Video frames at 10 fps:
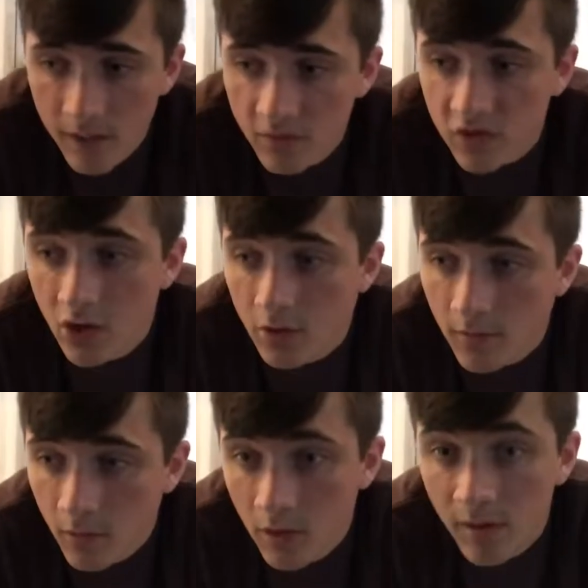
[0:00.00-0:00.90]
So
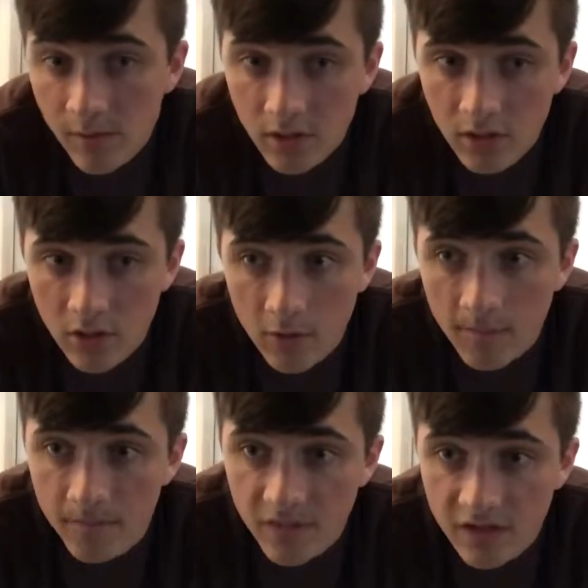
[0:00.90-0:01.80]
what I'm probably going to do
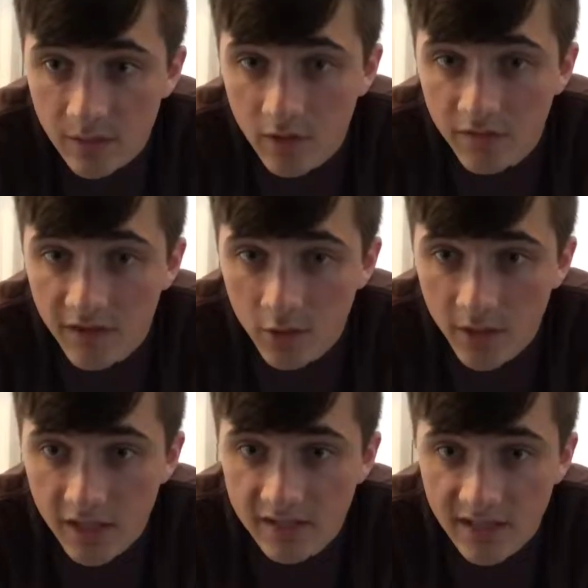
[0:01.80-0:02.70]
is I'm going to find a
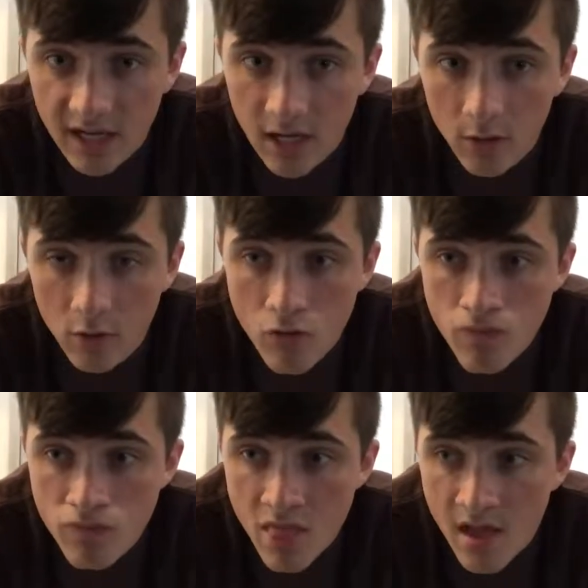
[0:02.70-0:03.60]
way to take out
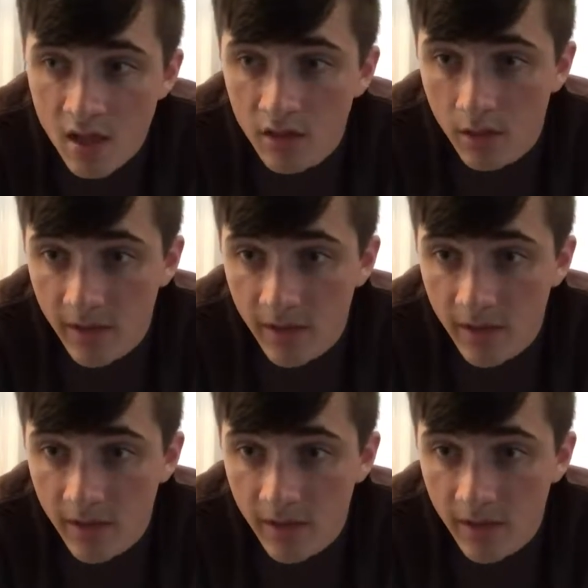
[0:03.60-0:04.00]
the